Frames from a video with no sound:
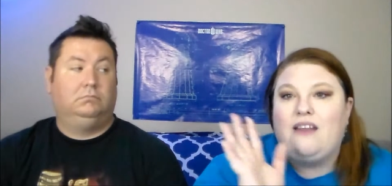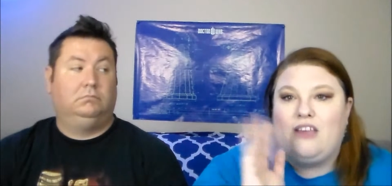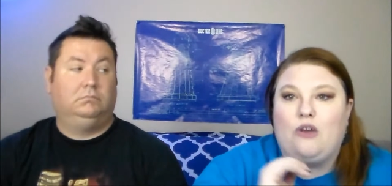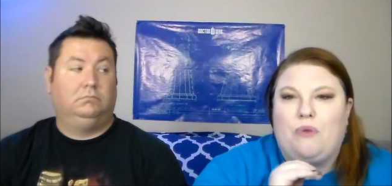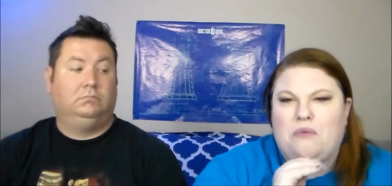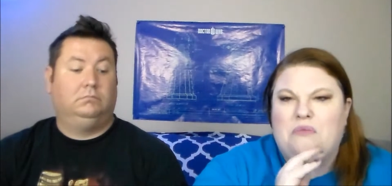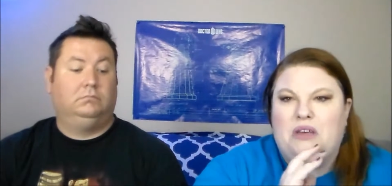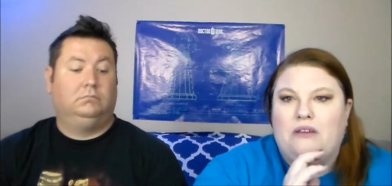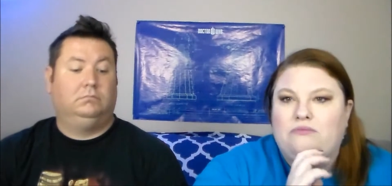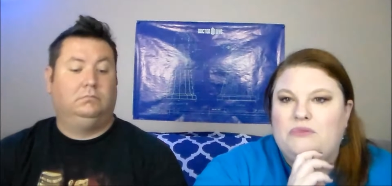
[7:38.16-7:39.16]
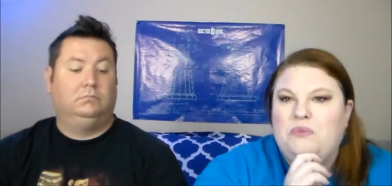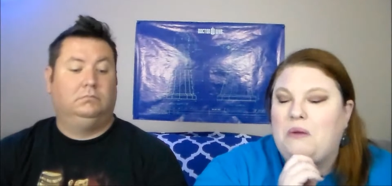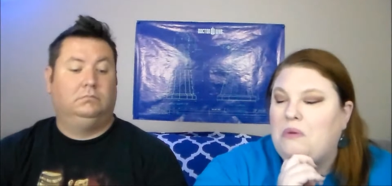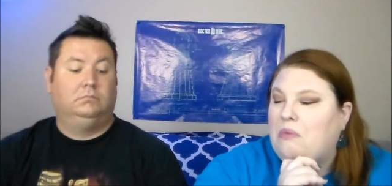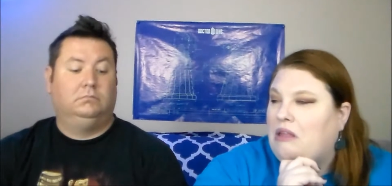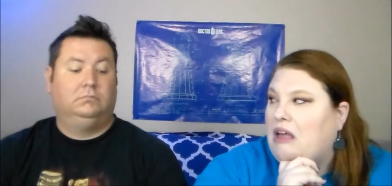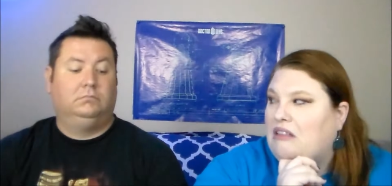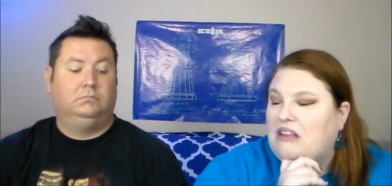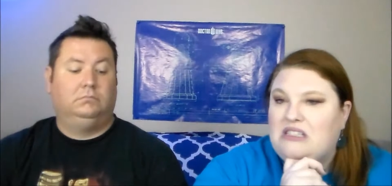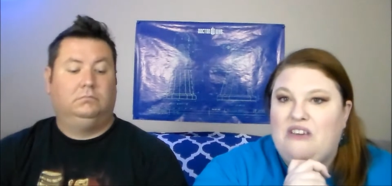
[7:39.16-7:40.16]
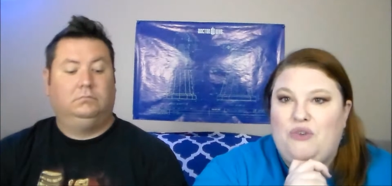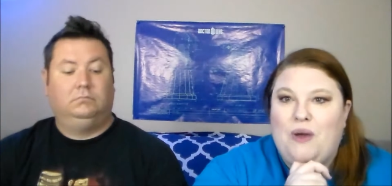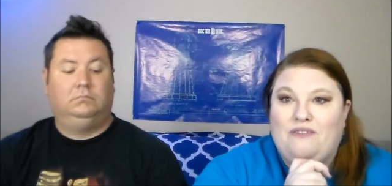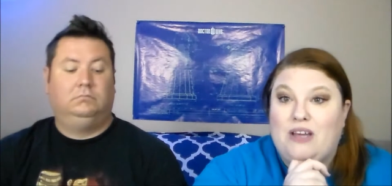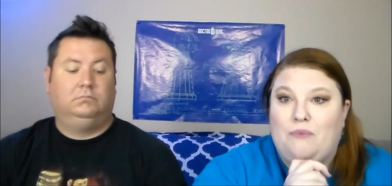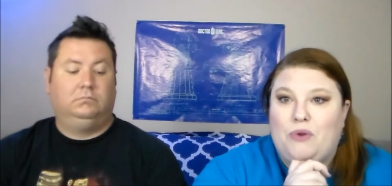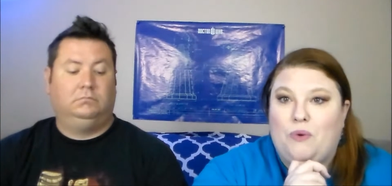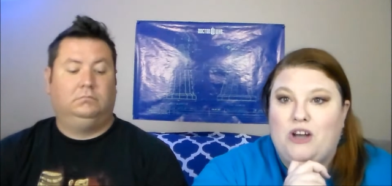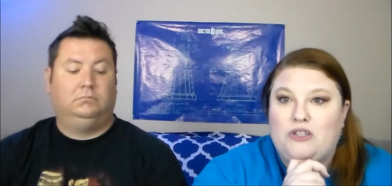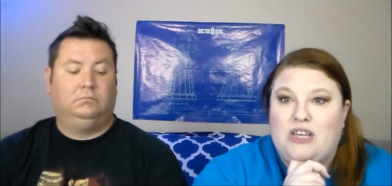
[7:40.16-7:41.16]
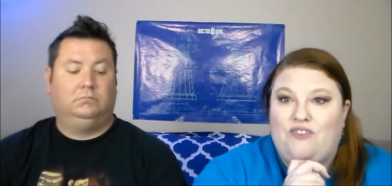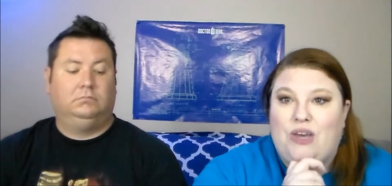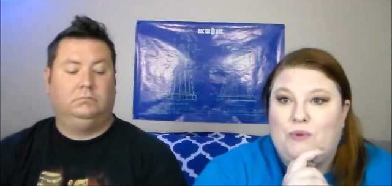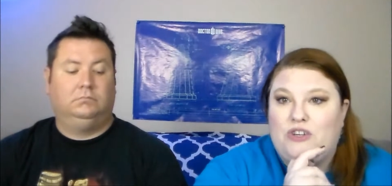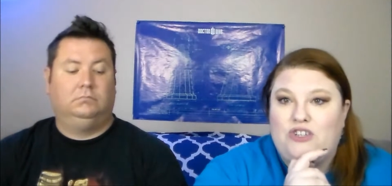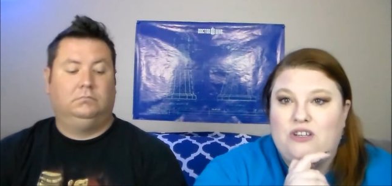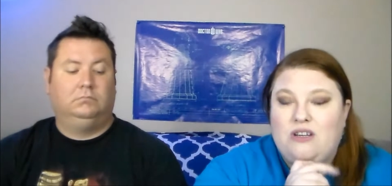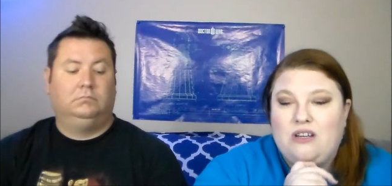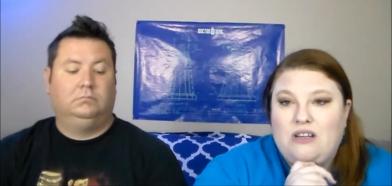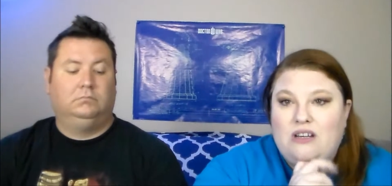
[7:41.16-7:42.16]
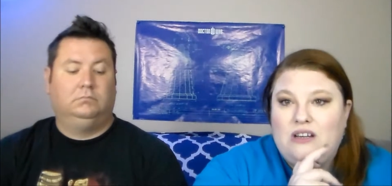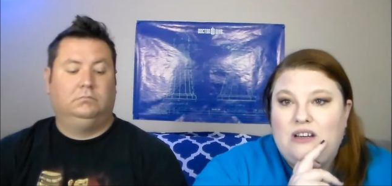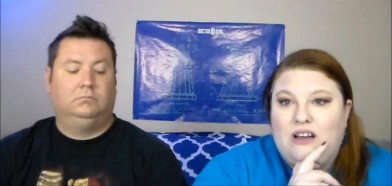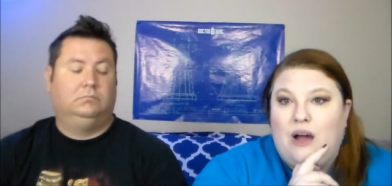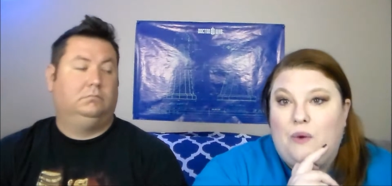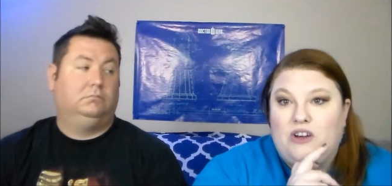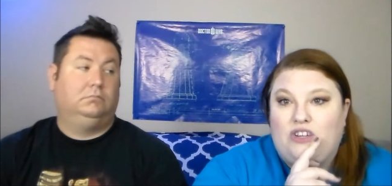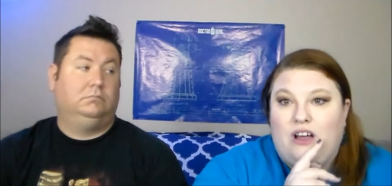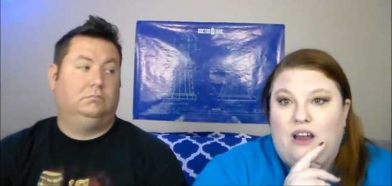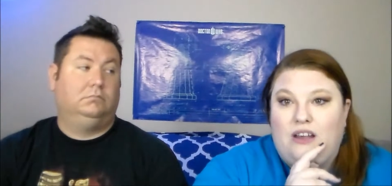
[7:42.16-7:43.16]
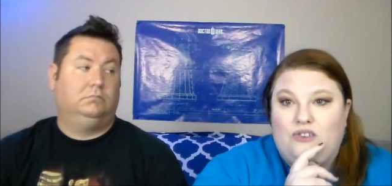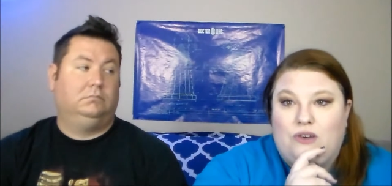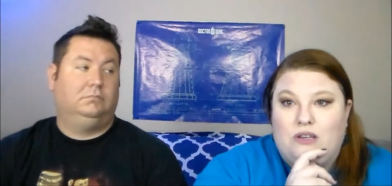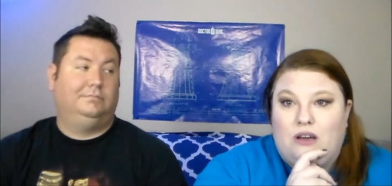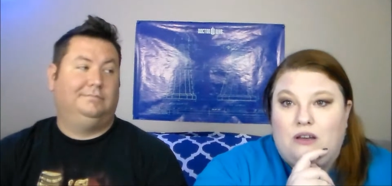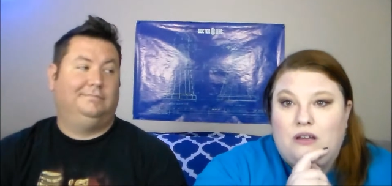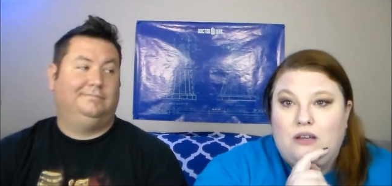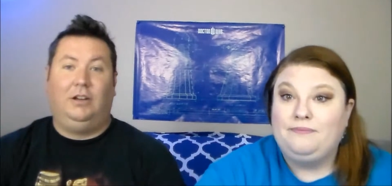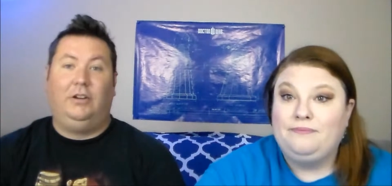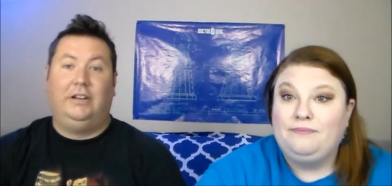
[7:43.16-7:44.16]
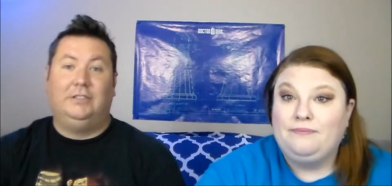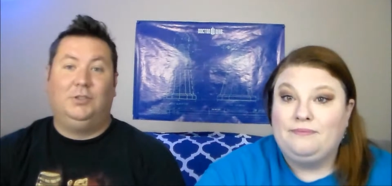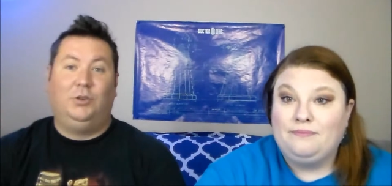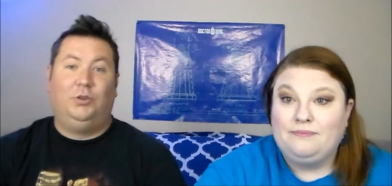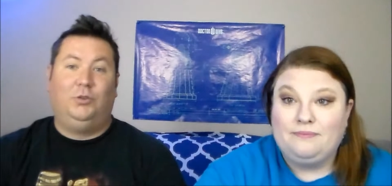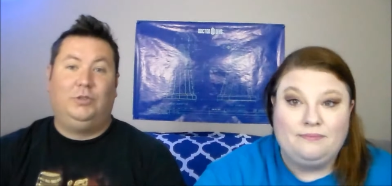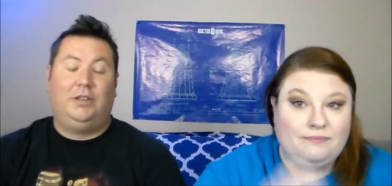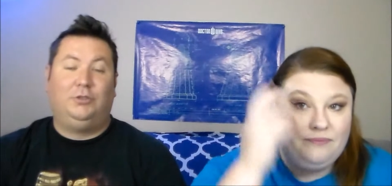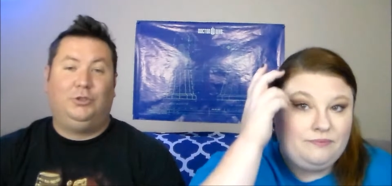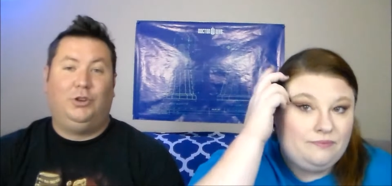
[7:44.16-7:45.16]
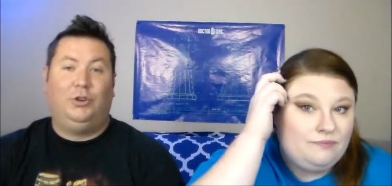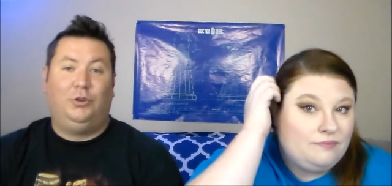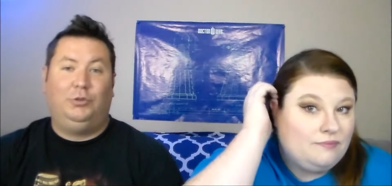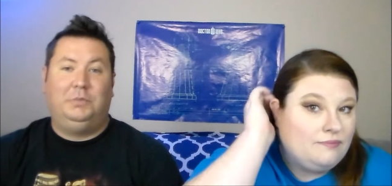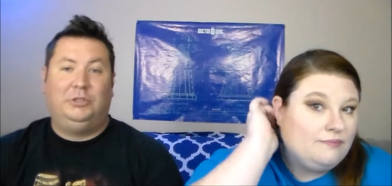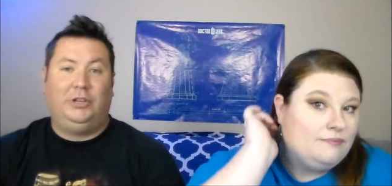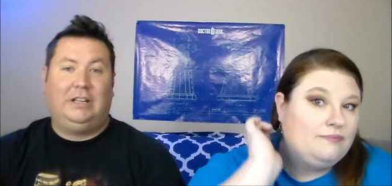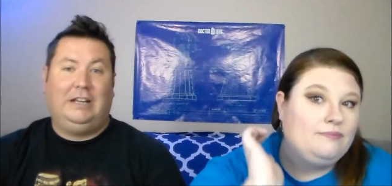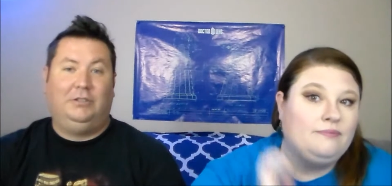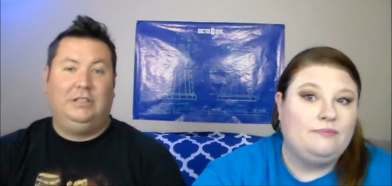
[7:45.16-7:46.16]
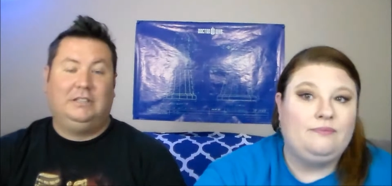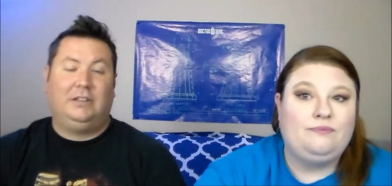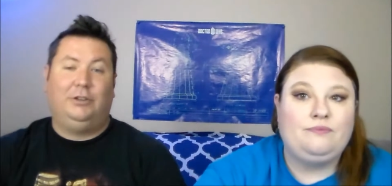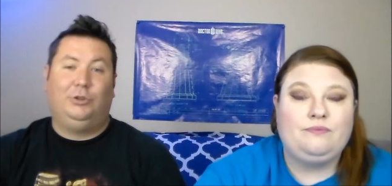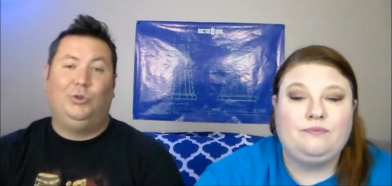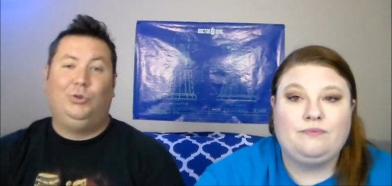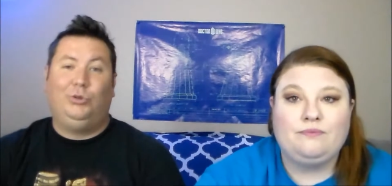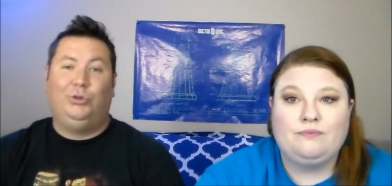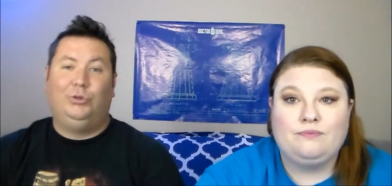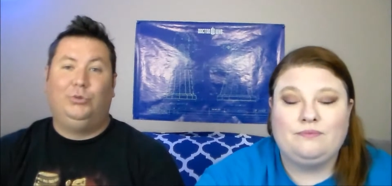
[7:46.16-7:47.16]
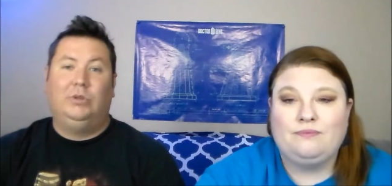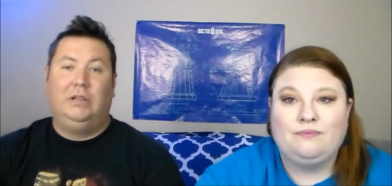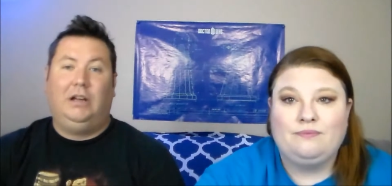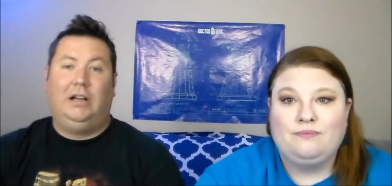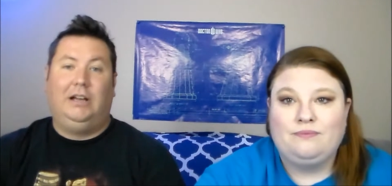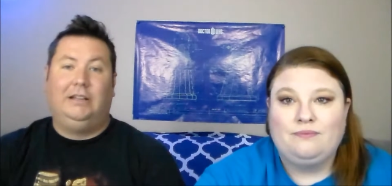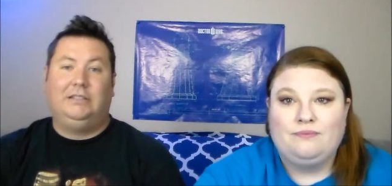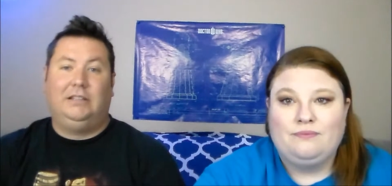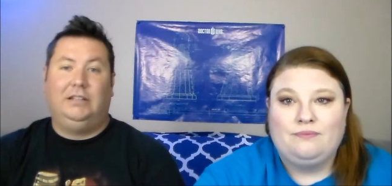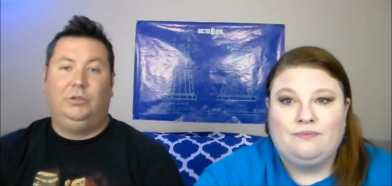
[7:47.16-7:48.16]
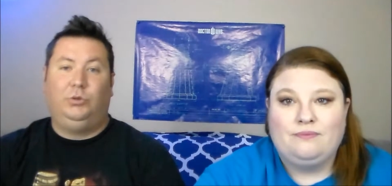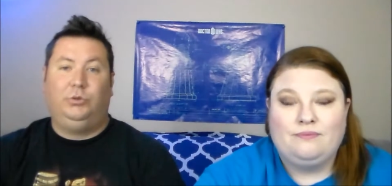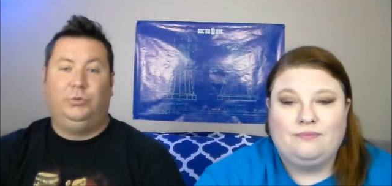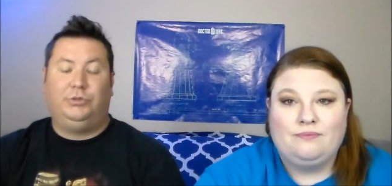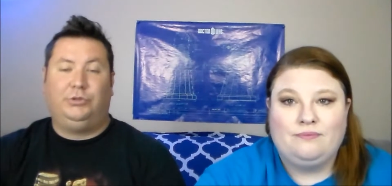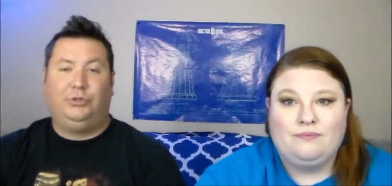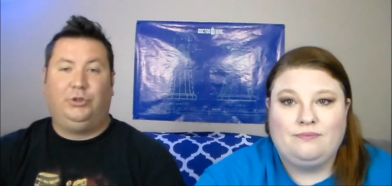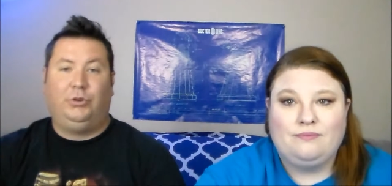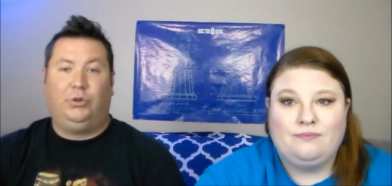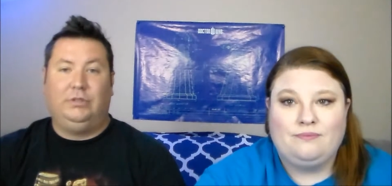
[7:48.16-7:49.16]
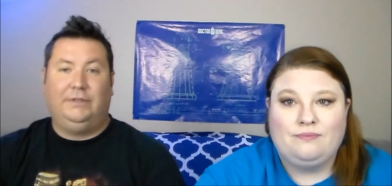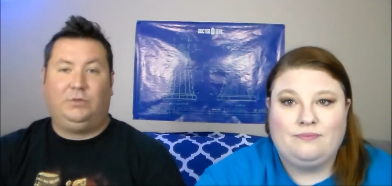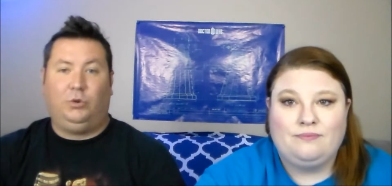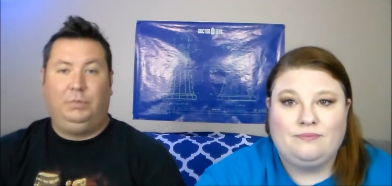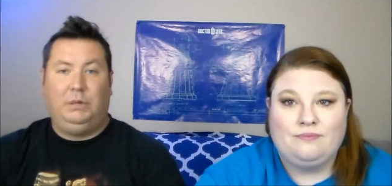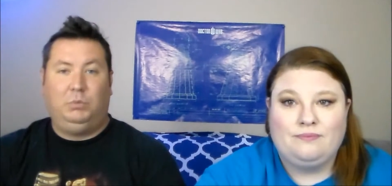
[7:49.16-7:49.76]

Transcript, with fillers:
Speaker 1: that kind of thing, you'll probably you'll probably like this if you have time to watch TV, which I watch a lot, as you can tell.
Speaker 2: All right, so another show we've been checking out is on Hulu. Uh, it's a Hulu original show called Difficult